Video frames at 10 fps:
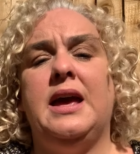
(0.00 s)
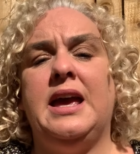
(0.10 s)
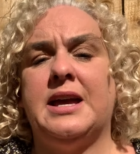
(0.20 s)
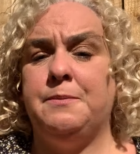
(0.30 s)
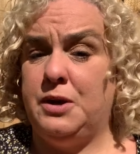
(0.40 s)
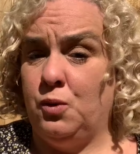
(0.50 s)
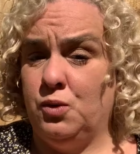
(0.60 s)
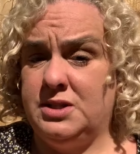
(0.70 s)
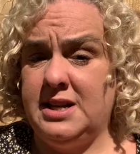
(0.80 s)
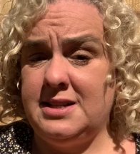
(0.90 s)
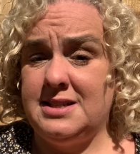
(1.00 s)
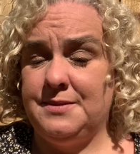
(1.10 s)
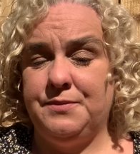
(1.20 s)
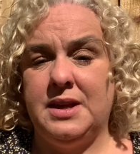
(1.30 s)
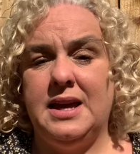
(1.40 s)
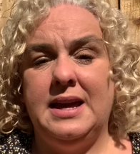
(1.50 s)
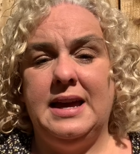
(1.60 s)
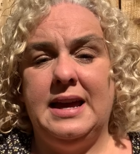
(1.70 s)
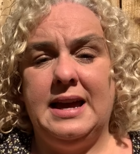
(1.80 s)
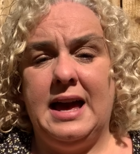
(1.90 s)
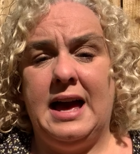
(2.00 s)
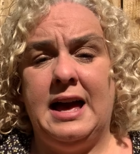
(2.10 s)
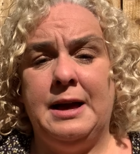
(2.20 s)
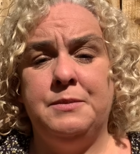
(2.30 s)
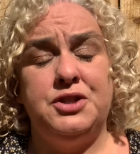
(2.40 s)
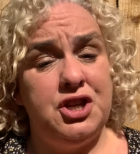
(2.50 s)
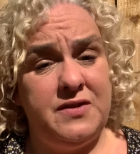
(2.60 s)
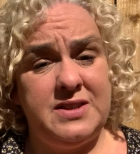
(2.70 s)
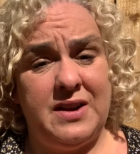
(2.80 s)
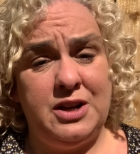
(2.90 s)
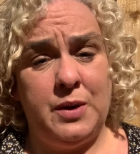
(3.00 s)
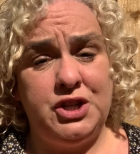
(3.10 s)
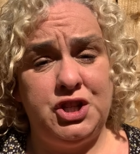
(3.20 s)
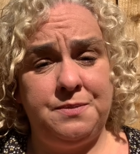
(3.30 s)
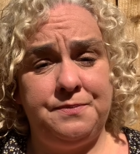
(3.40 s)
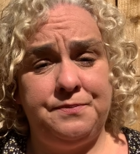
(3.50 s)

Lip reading: It can be audit, service evaluation,